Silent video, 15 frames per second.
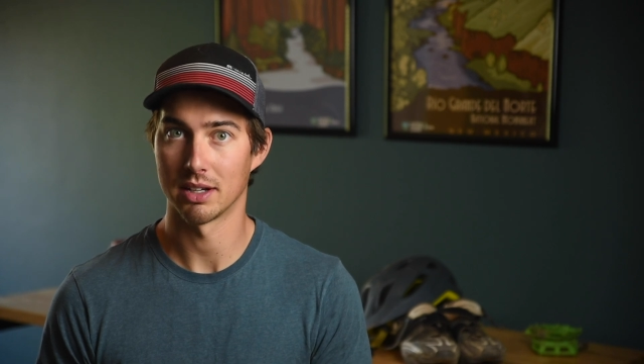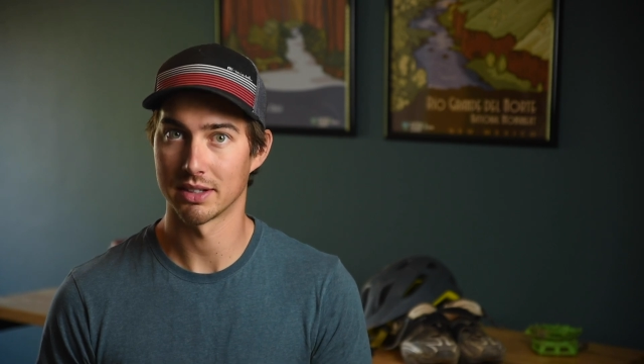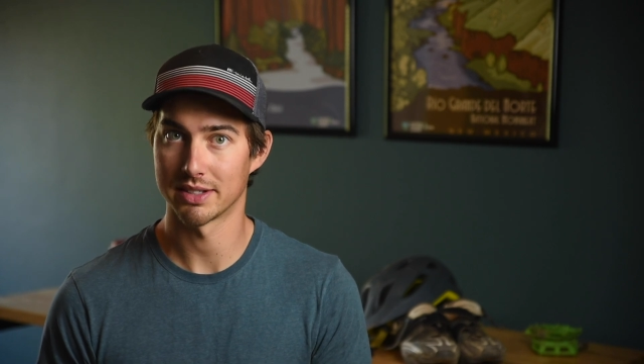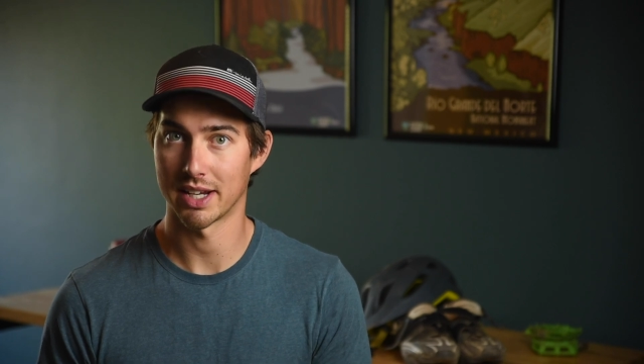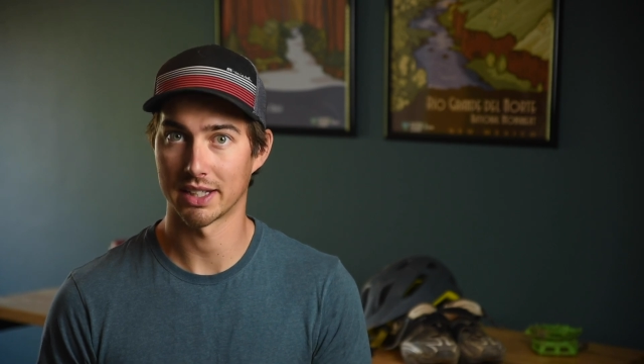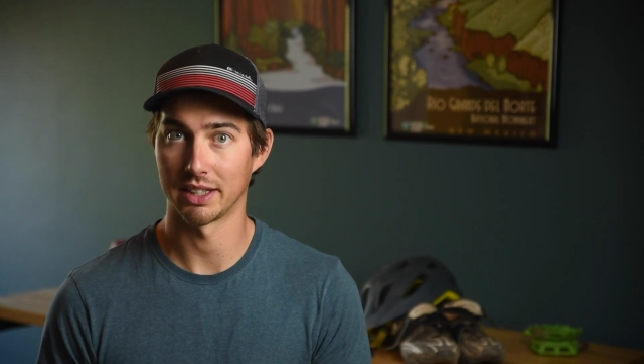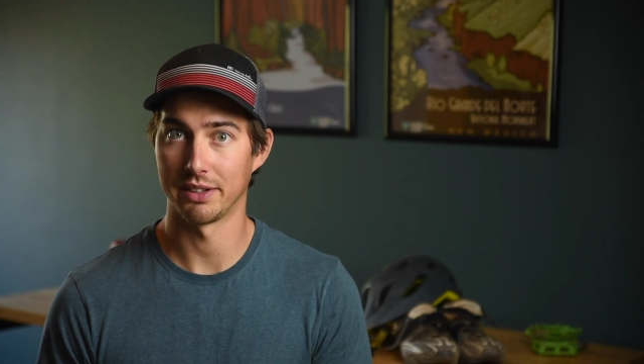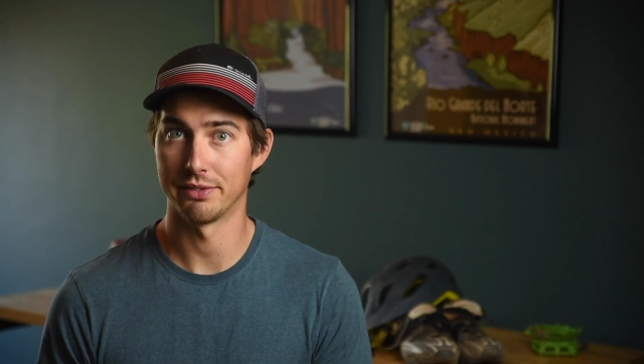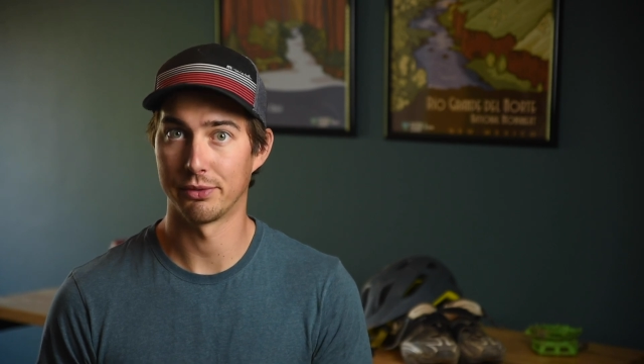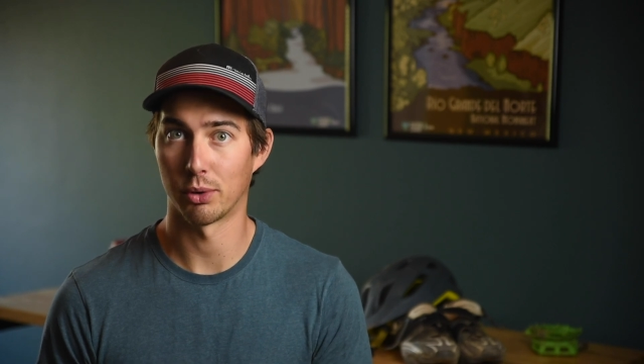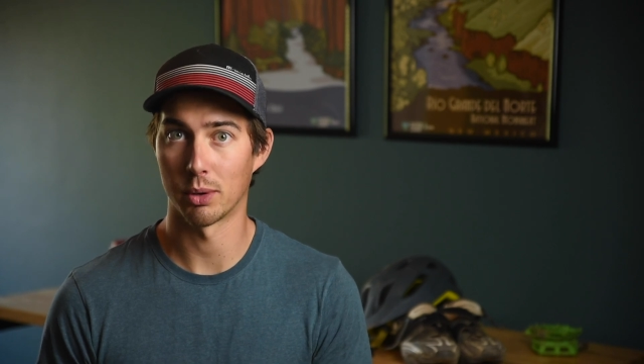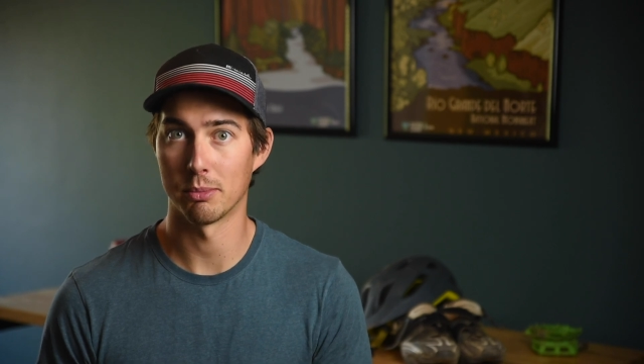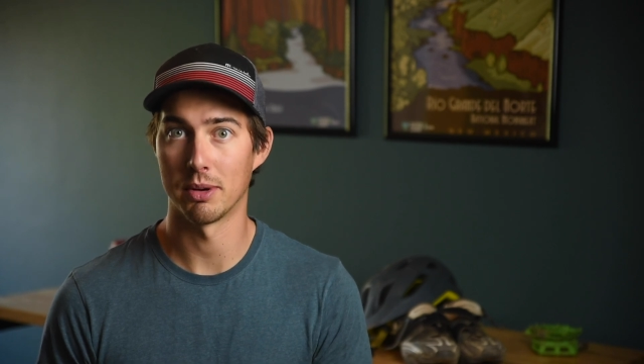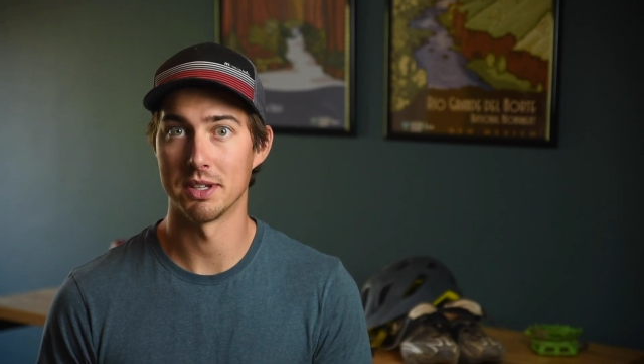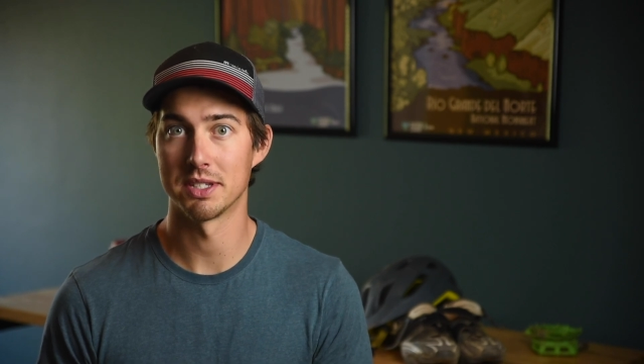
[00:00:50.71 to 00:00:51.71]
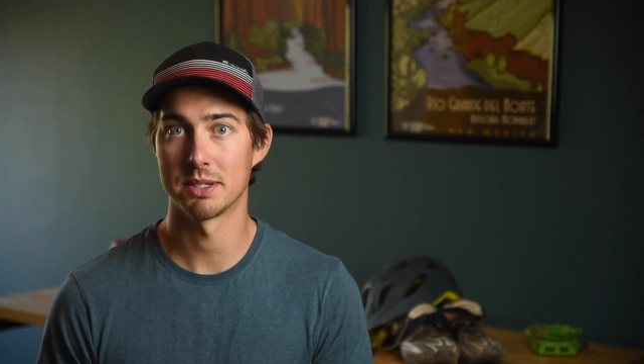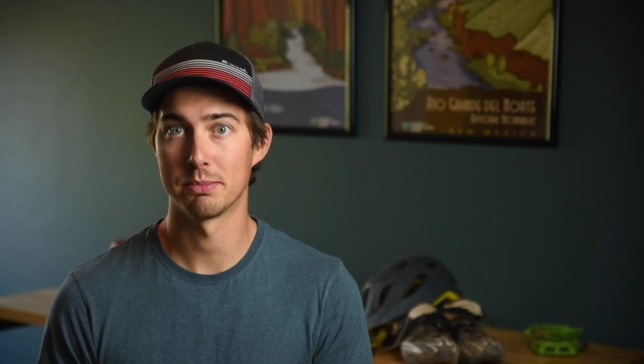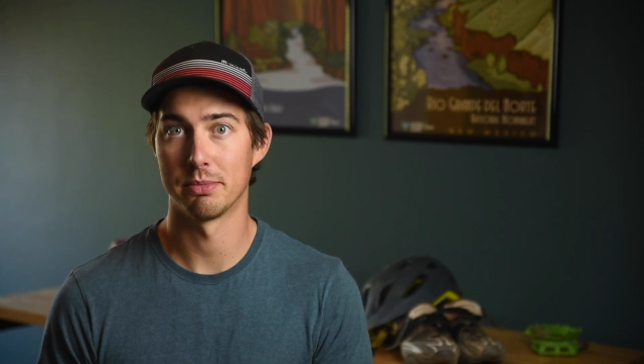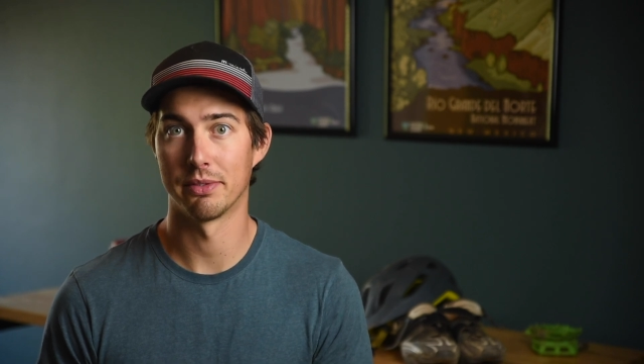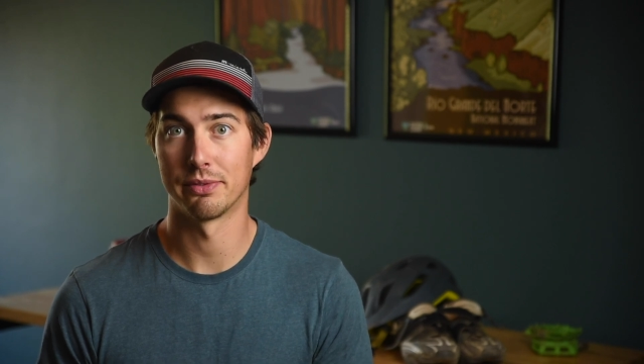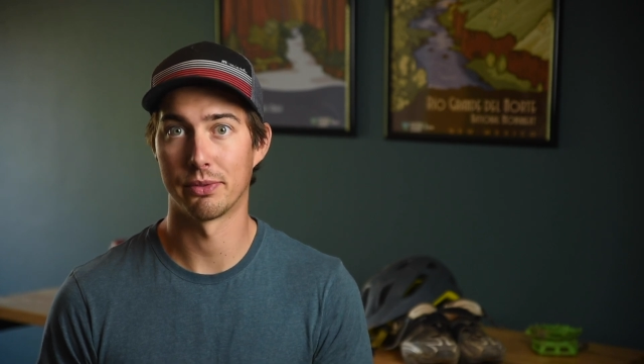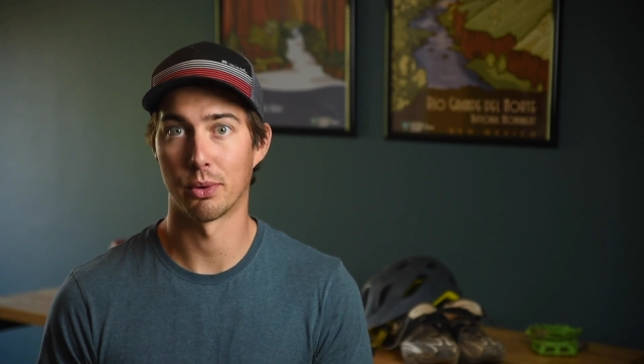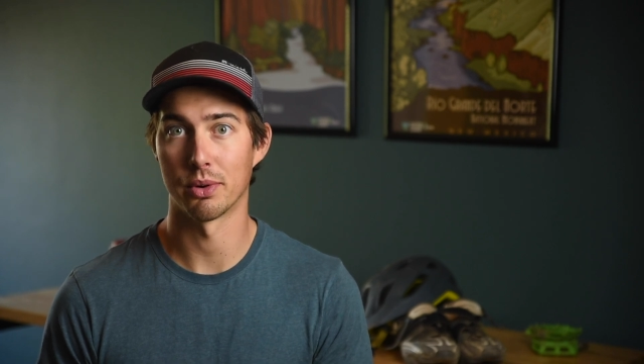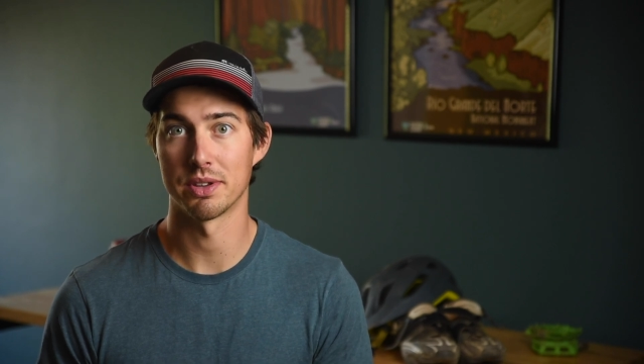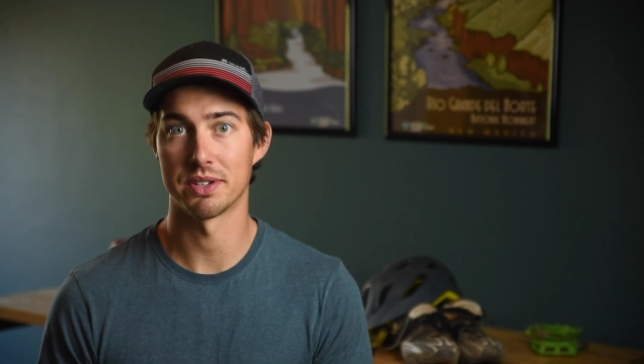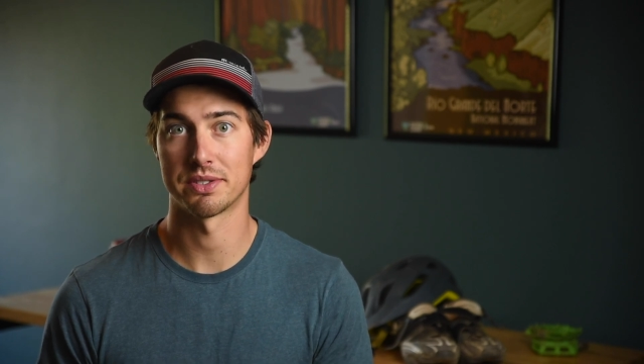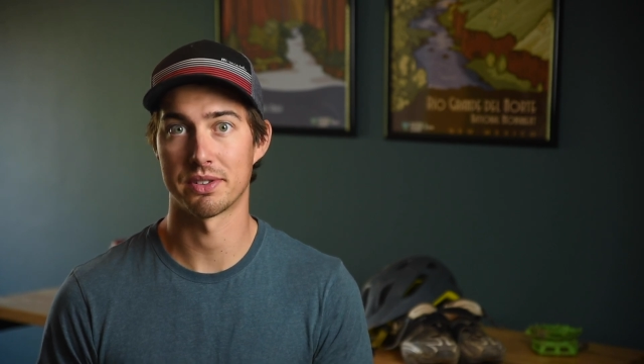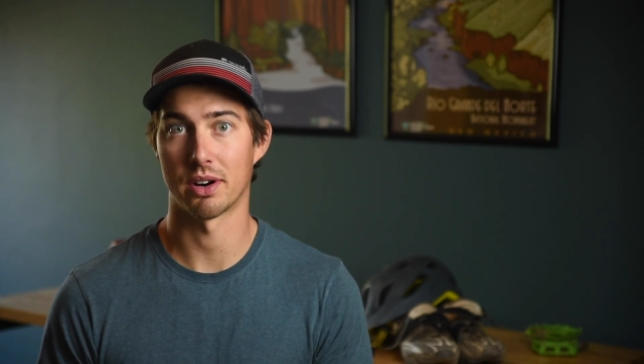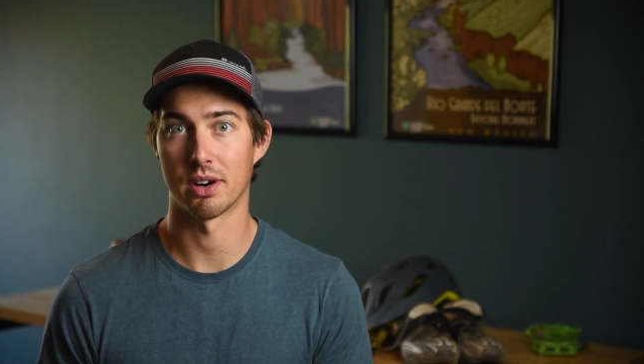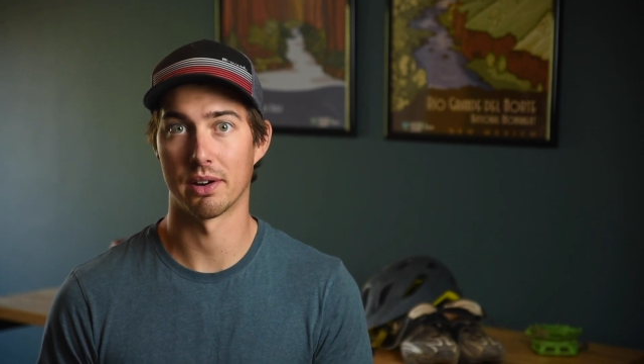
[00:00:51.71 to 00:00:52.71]
exactly 4 months before the
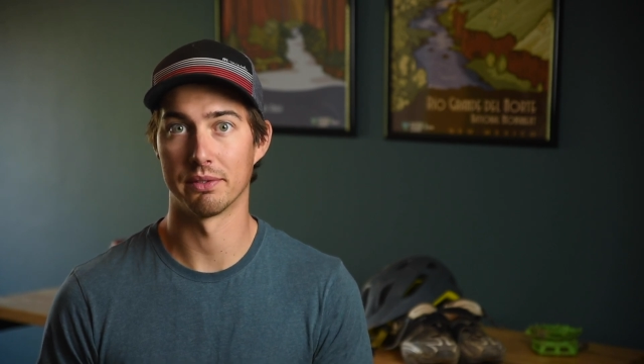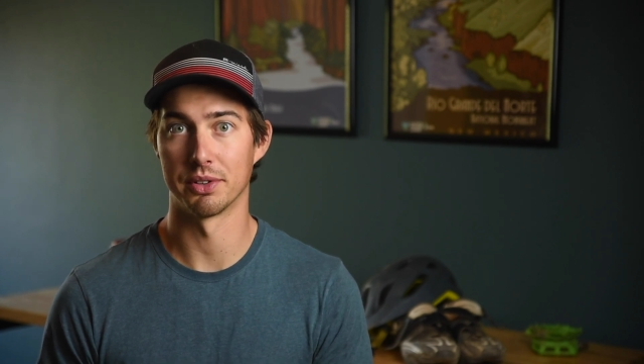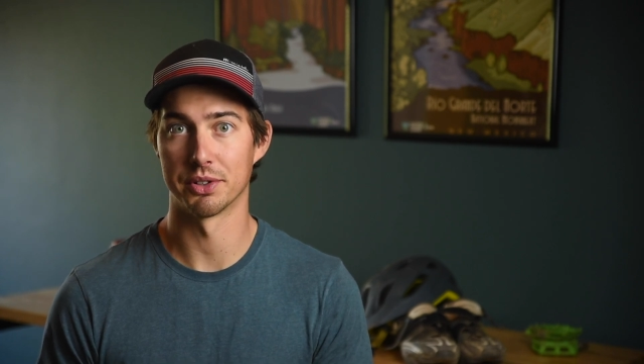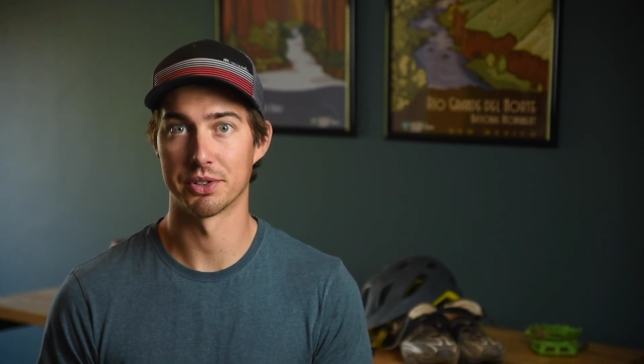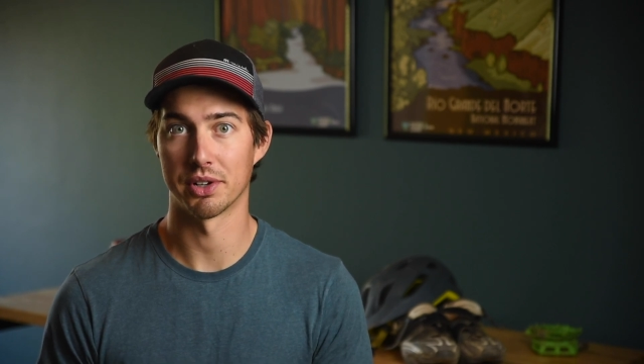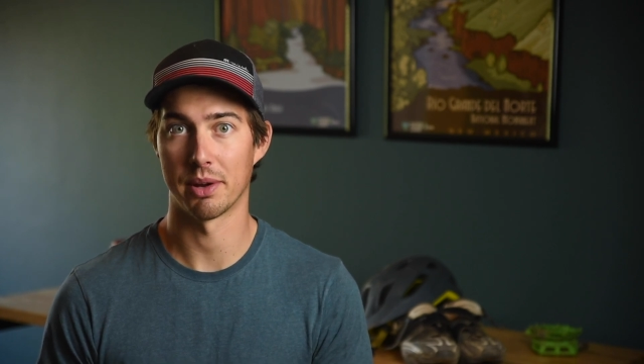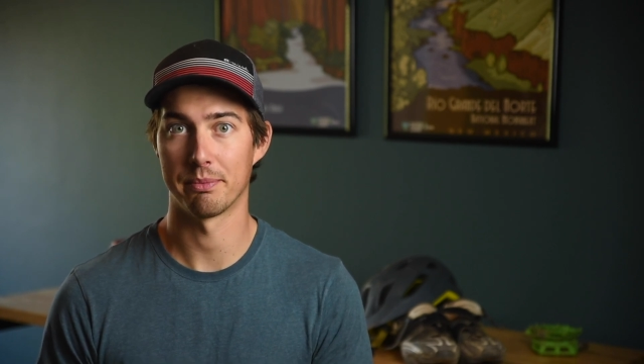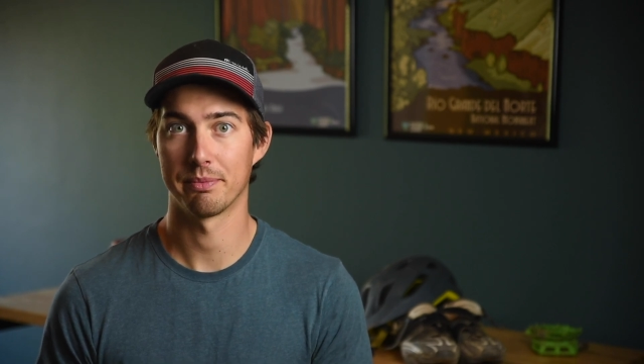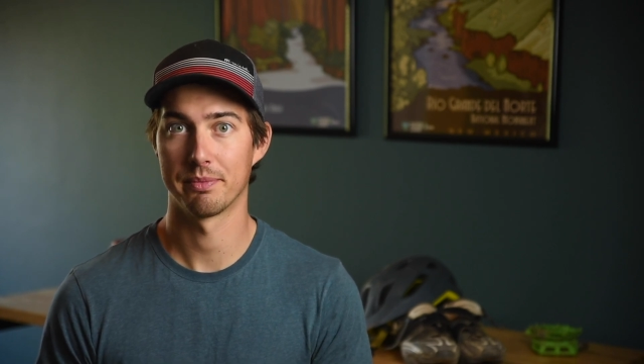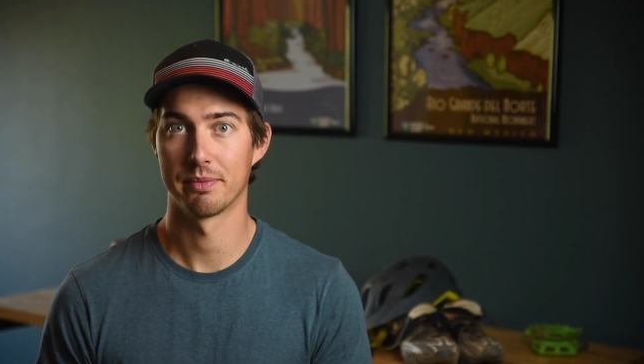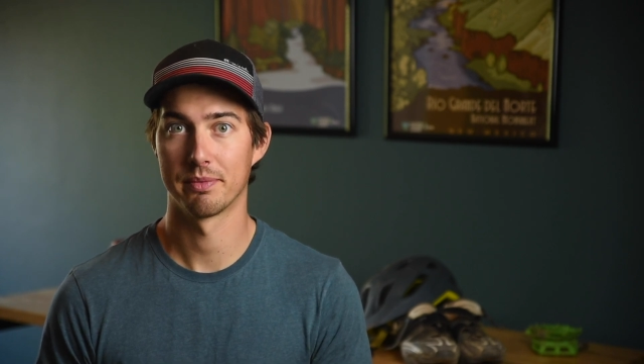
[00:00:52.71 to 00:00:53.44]
start of your trip.